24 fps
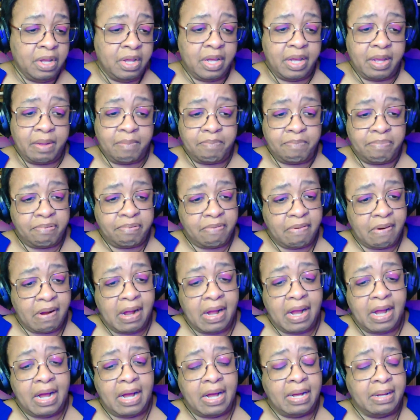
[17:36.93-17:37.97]
like
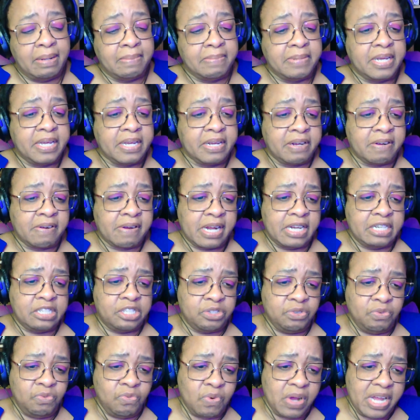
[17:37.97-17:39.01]
prom and
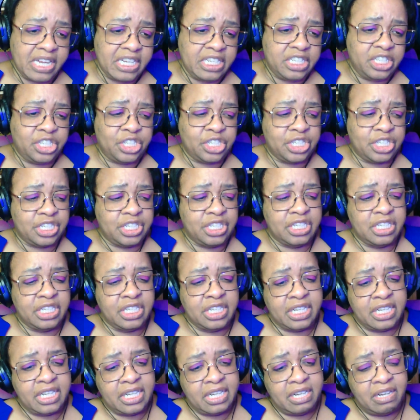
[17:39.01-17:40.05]

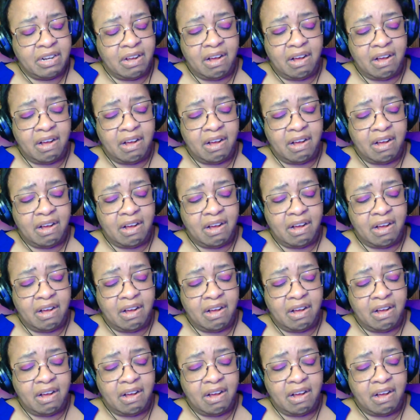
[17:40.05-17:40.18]
graduation and